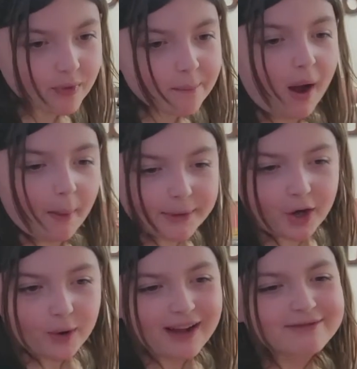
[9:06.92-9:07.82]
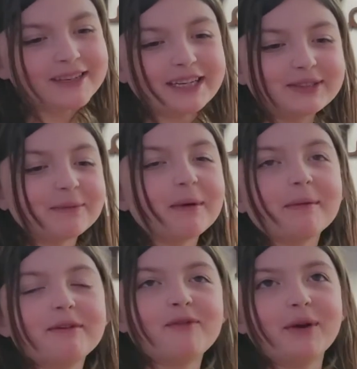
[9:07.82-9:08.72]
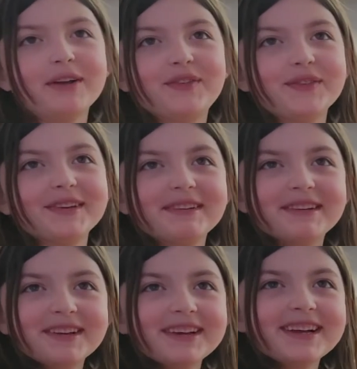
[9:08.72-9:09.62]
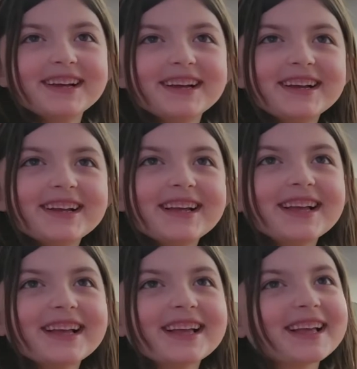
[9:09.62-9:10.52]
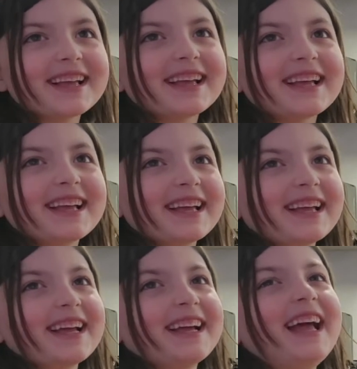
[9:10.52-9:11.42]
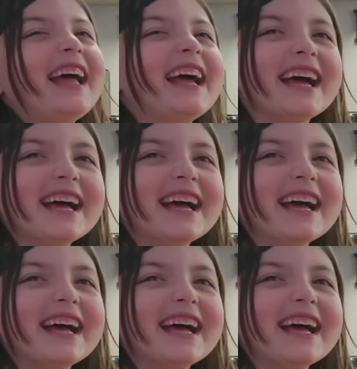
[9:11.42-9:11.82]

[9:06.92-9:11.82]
Mom, you don't have to use the baby voice. But I like the baby voice.